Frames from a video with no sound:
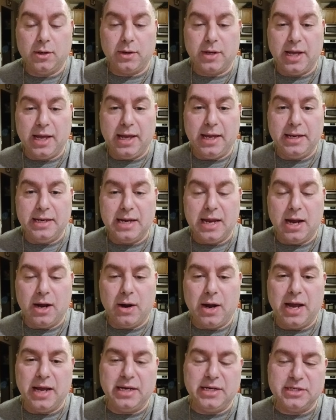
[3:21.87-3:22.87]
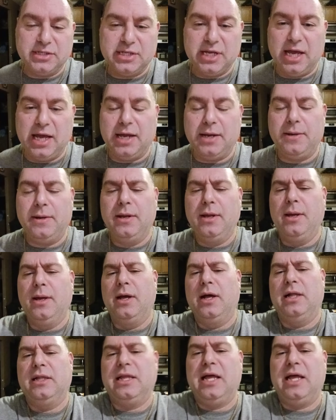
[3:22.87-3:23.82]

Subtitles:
Okay, now I understand a